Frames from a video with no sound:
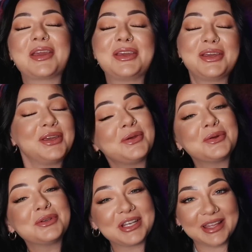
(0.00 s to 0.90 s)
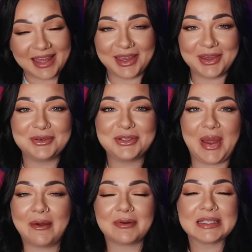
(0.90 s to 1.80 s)
huge thank you to
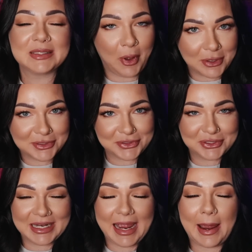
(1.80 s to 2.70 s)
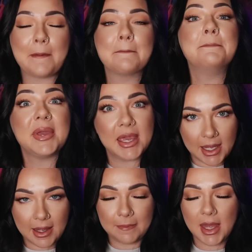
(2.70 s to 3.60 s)
our sponsor today,
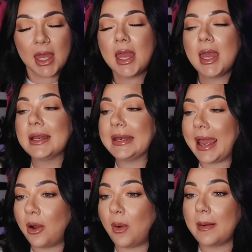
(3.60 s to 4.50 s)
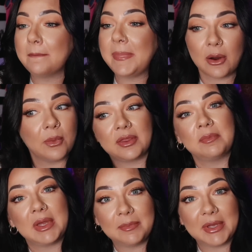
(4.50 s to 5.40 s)
Beam. Now, bear with
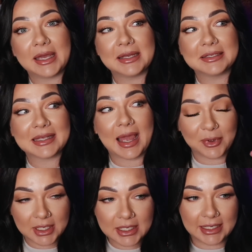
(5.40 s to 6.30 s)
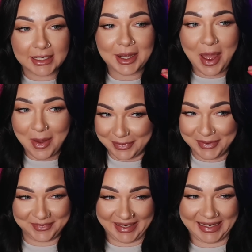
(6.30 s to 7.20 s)
me because I'm going to need a
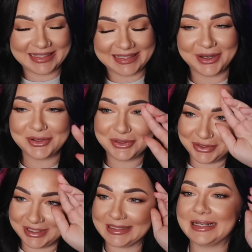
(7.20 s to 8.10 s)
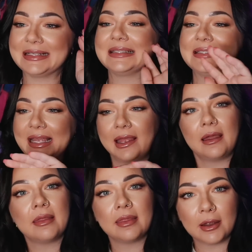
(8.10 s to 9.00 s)
couple minutes here to just
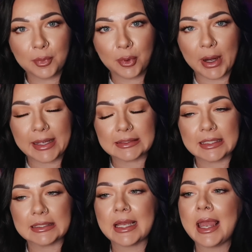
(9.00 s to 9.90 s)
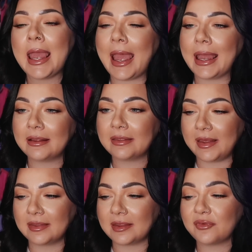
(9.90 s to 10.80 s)
sing their praises and
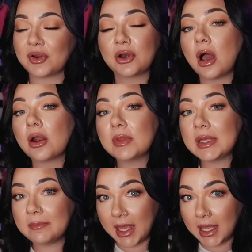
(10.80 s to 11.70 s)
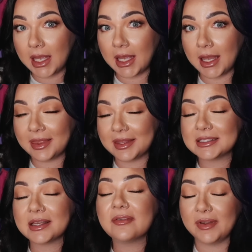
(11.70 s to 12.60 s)
thank them for not only making
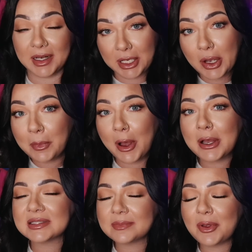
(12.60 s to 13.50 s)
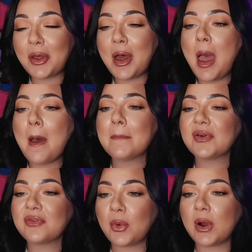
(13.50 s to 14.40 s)
this video possible,
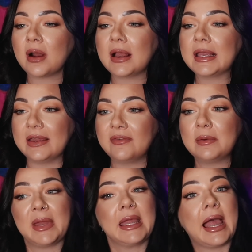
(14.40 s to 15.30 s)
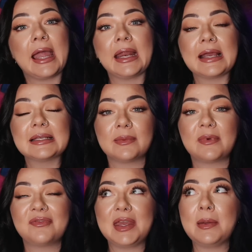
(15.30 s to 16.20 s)
but for giving Big Eye and I some
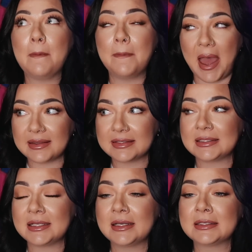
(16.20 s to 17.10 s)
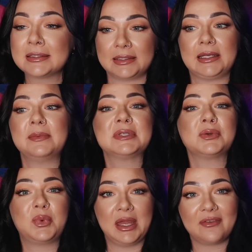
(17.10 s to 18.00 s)
of the best sleeps
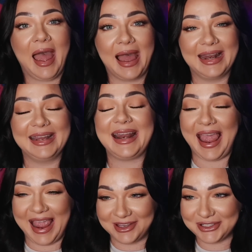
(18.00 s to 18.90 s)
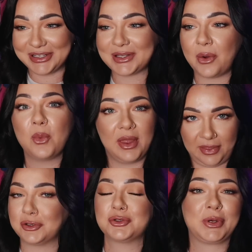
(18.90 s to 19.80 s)
we have had in ages with
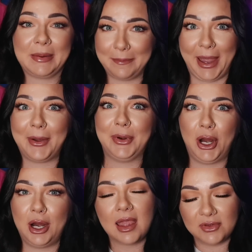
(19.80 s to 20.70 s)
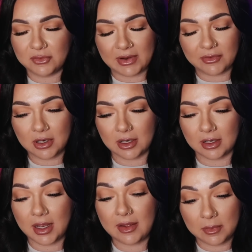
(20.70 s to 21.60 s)
their dream powder. If you've never
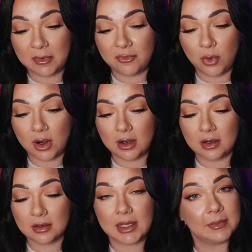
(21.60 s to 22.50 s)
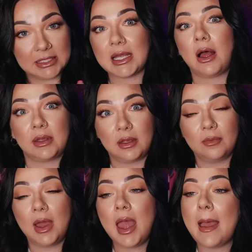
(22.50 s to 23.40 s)
heard of it before, let me tell
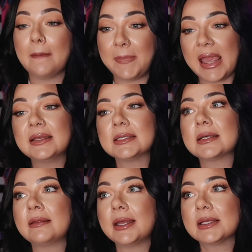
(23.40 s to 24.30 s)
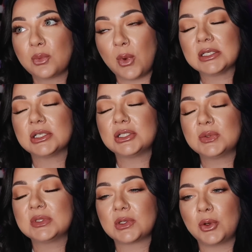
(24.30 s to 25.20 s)
you. Basically, it's 1 to
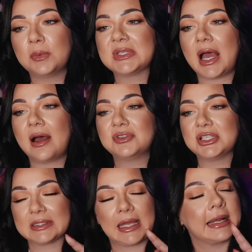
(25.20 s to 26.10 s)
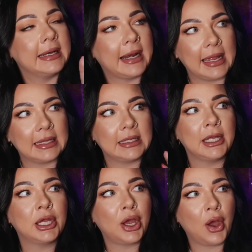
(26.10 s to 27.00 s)
2 scoops of just like
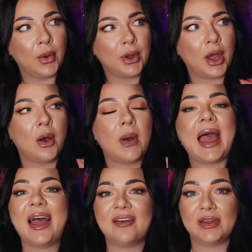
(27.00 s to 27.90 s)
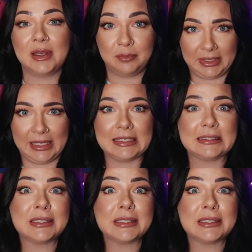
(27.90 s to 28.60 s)
nightly cocoa heaven bliss,